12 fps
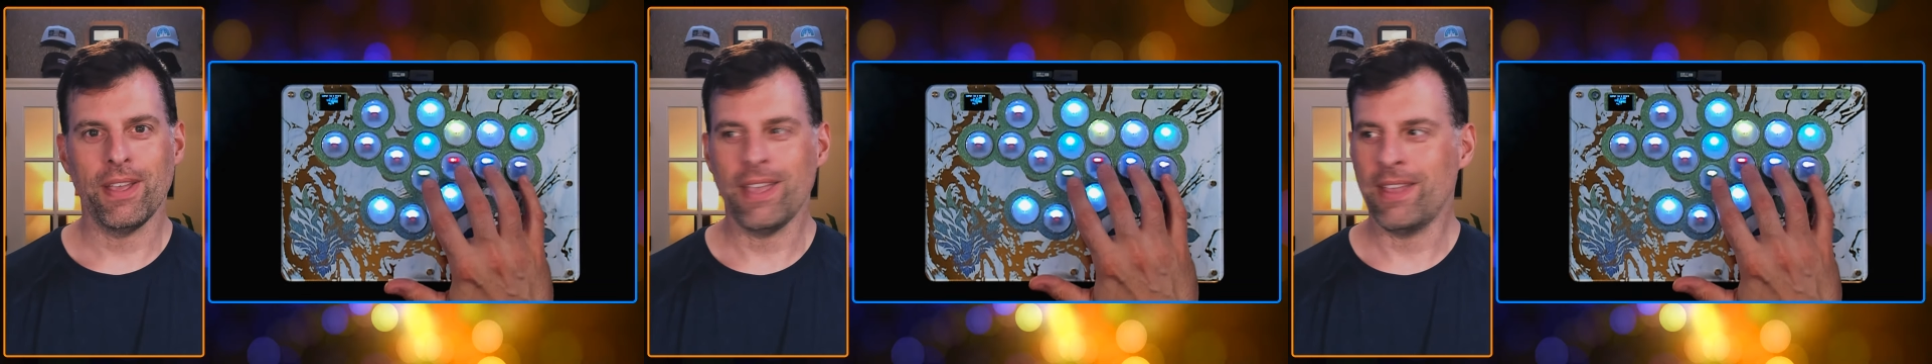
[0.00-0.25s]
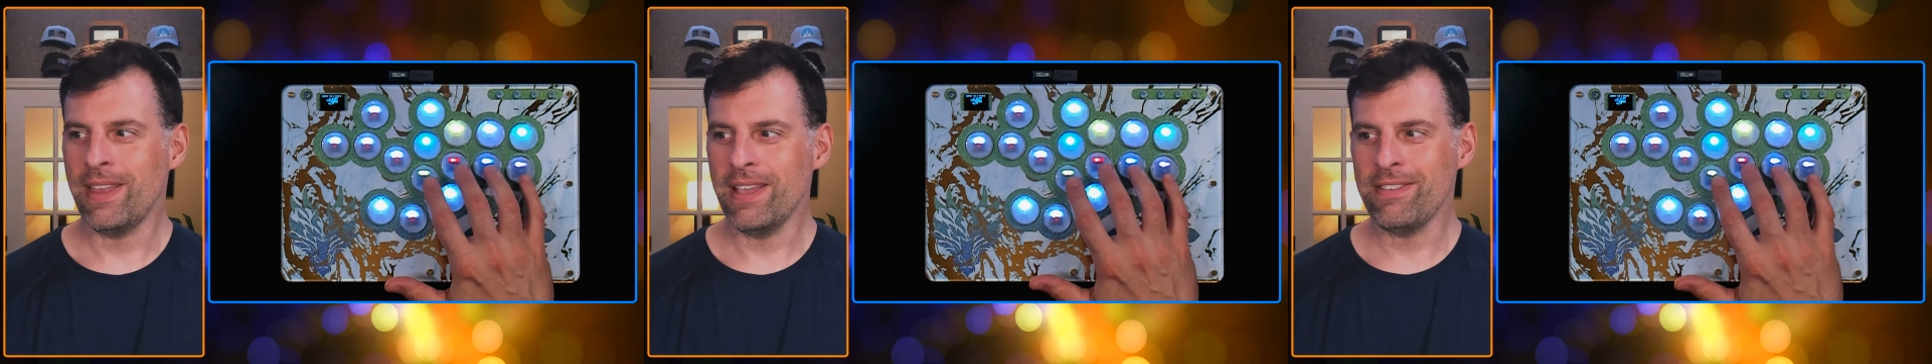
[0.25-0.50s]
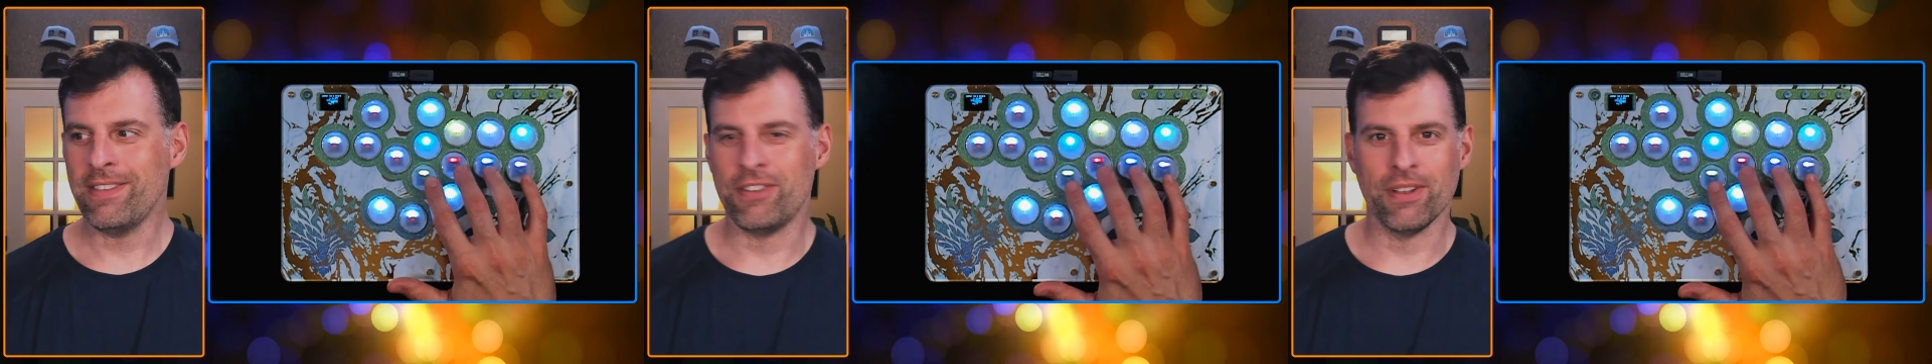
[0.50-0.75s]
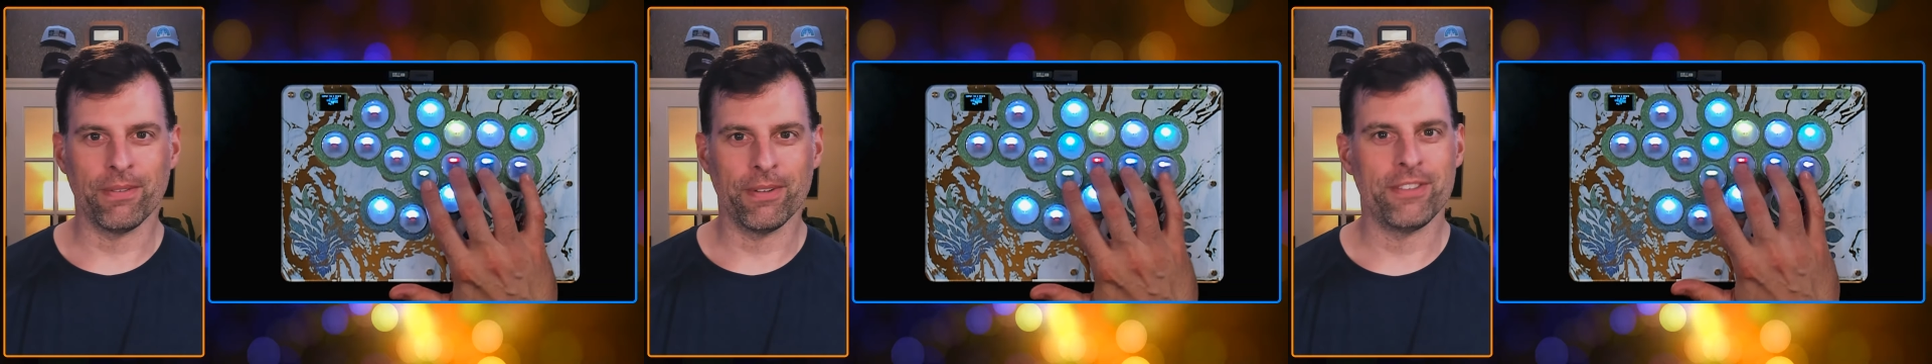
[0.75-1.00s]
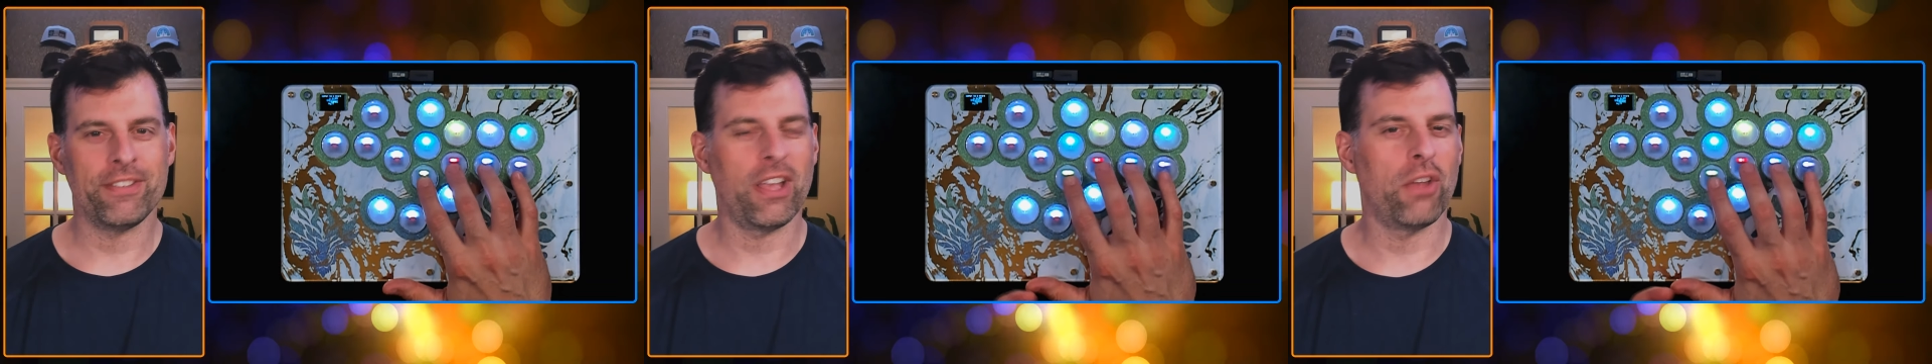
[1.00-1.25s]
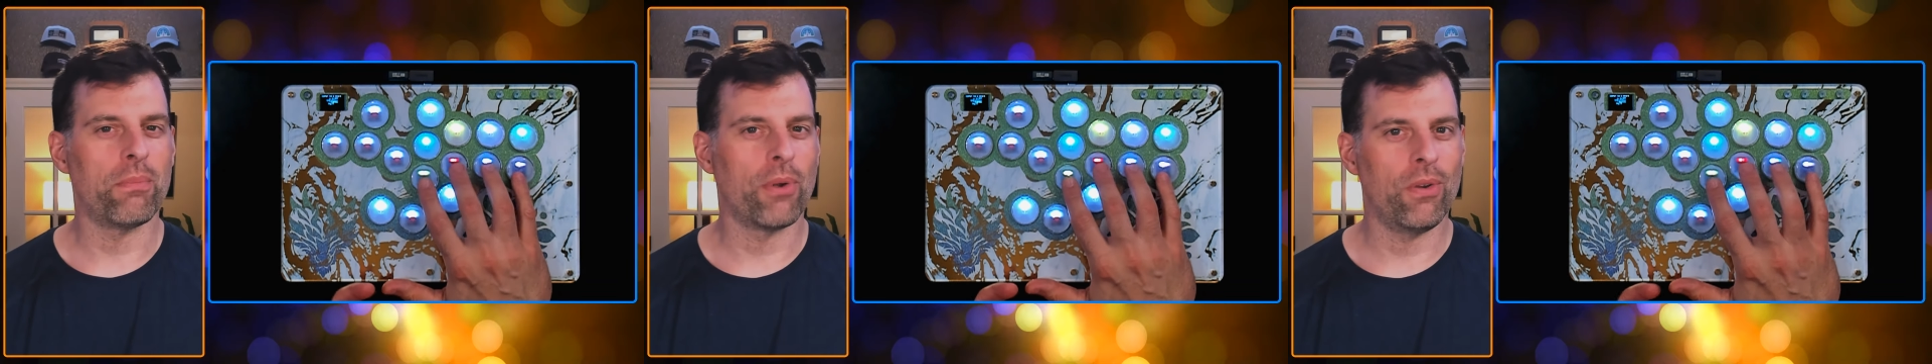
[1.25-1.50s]
it has a different
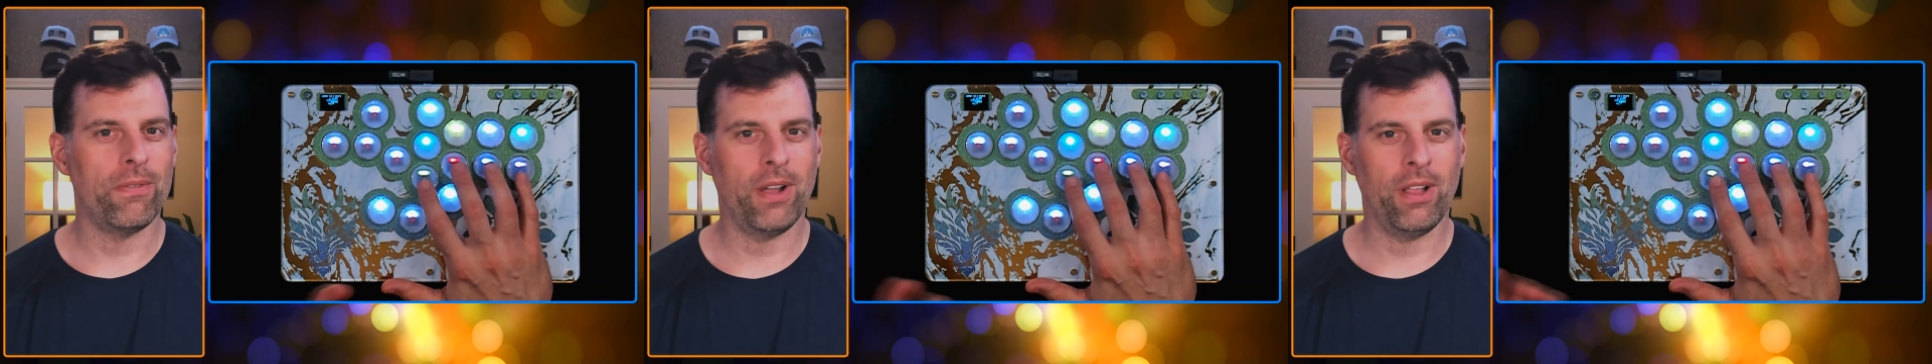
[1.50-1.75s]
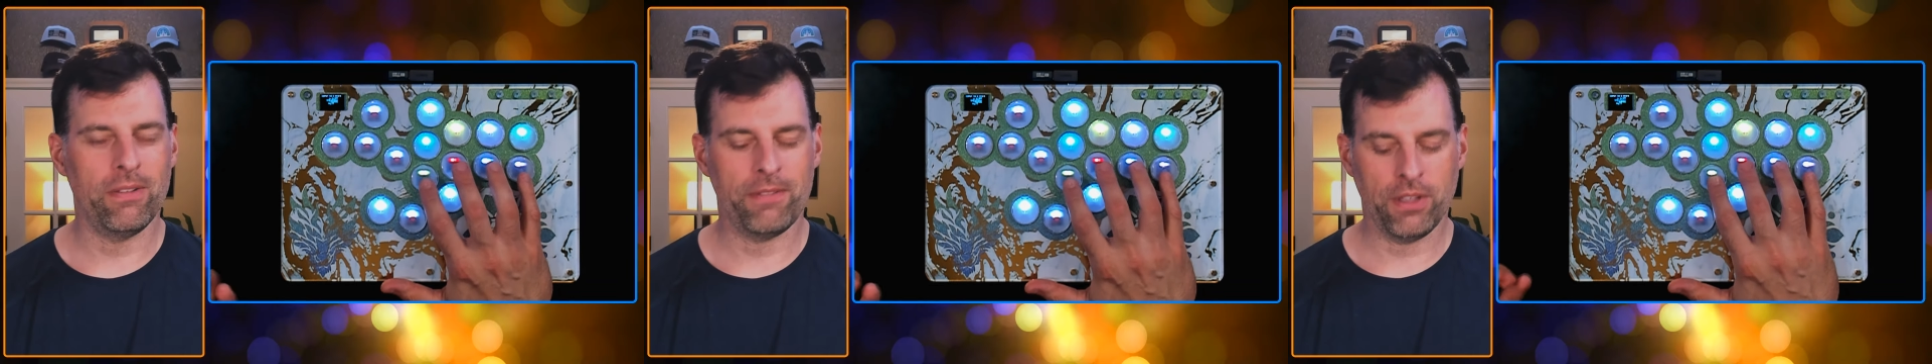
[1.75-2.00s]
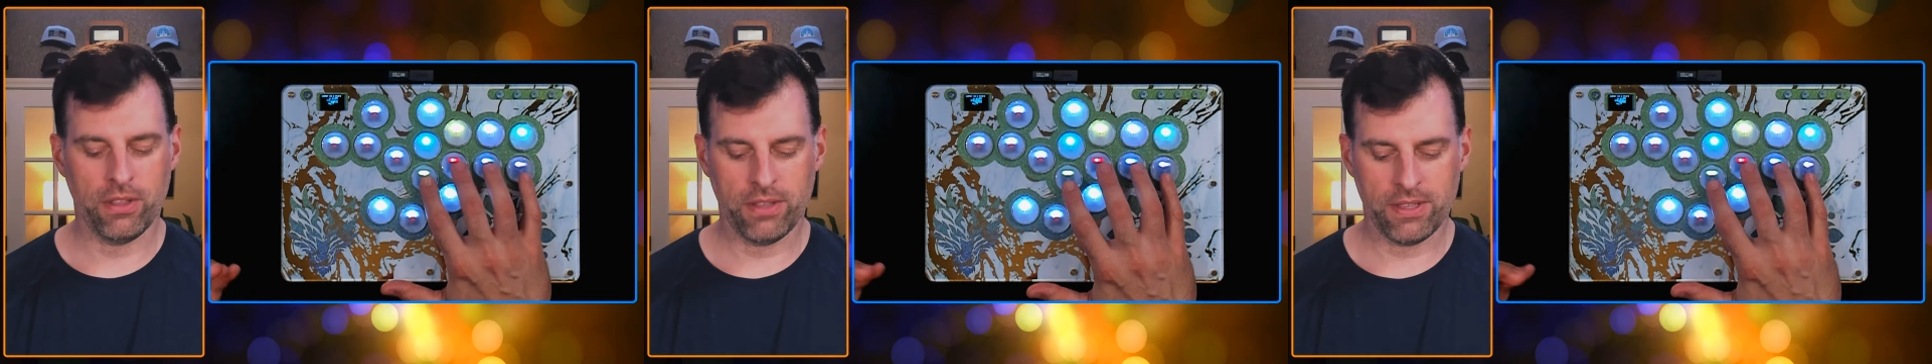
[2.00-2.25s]
sound profile feel.